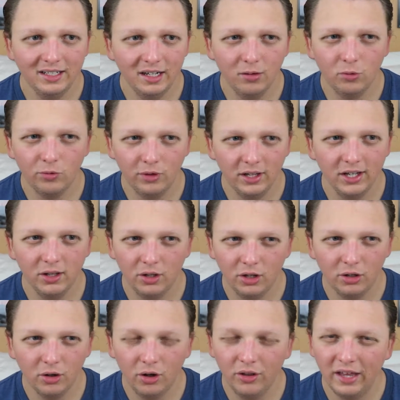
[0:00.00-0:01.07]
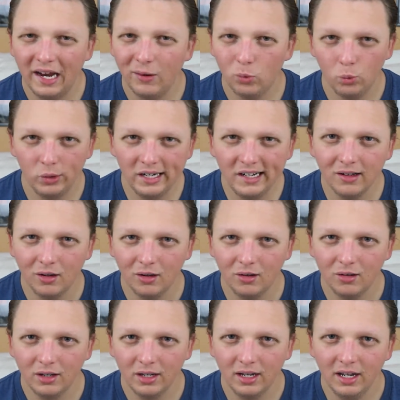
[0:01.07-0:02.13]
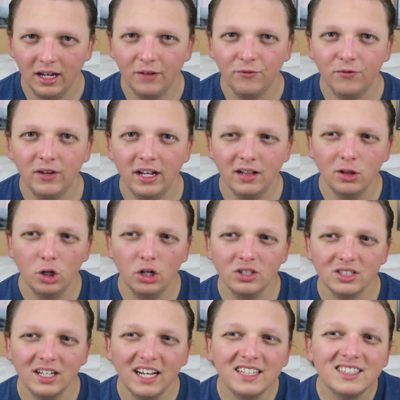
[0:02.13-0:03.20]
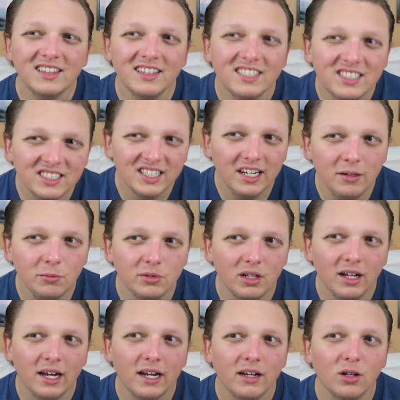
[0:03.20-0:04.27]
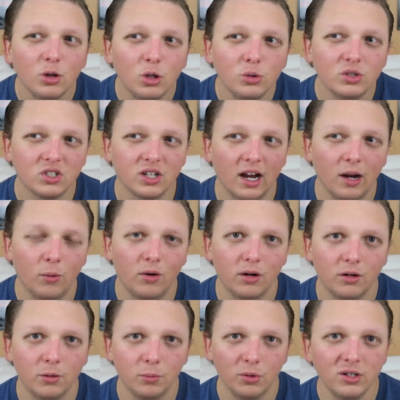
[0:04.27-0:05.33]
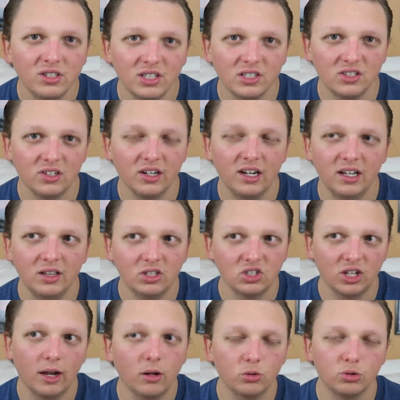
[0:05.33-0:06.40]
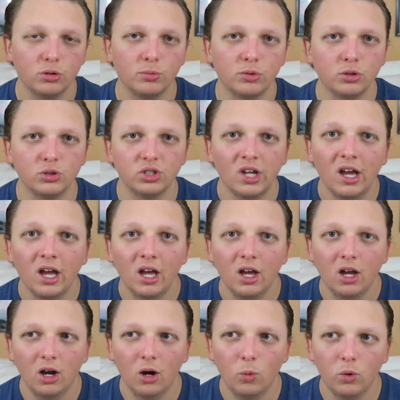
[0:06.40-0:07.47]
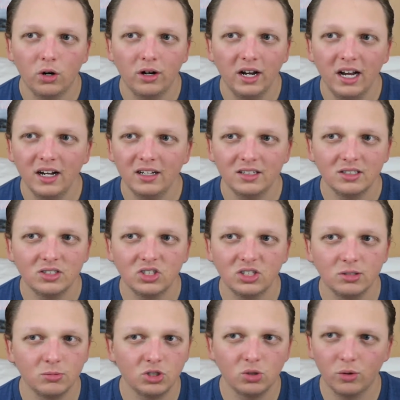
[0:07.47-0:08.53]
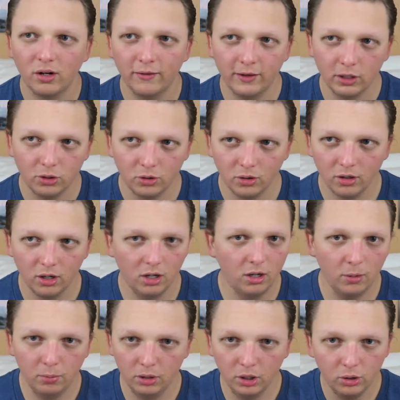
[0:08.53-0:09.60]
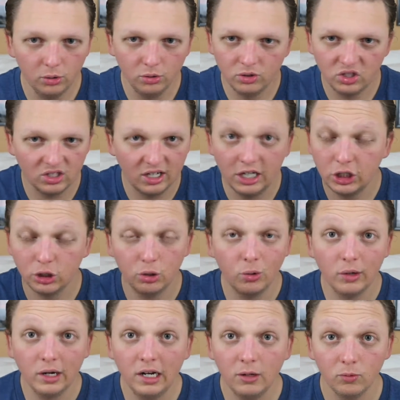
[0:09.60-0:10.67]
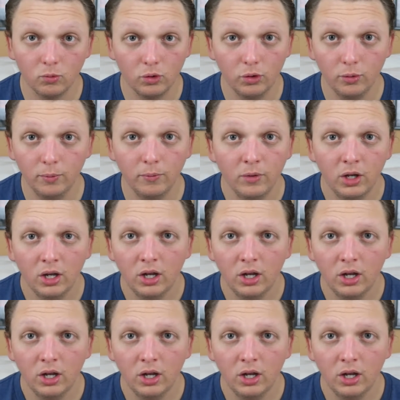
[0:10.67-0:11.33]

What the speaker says: didn't really look all that real. It seemed like Luke Skywalker, Princess Leia, and the Scout Troopers were in some sort of a blue/green room